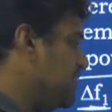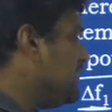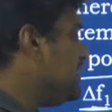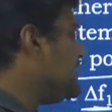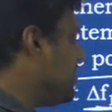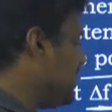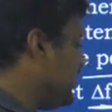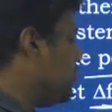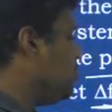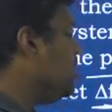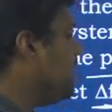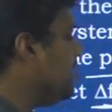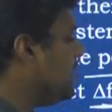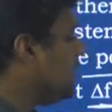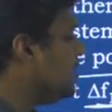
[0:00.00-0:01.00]
In case of a two
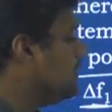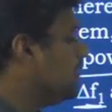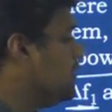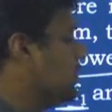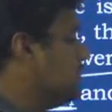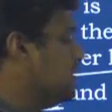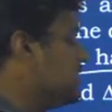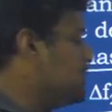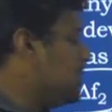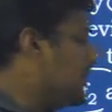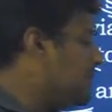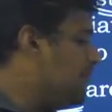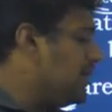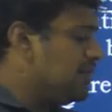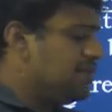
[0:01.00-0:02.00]
area, this
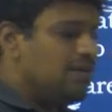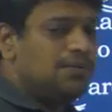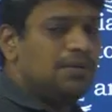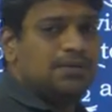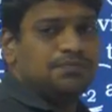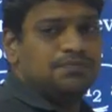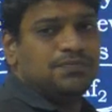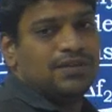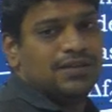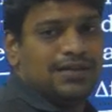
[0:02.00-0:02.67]
parameter will be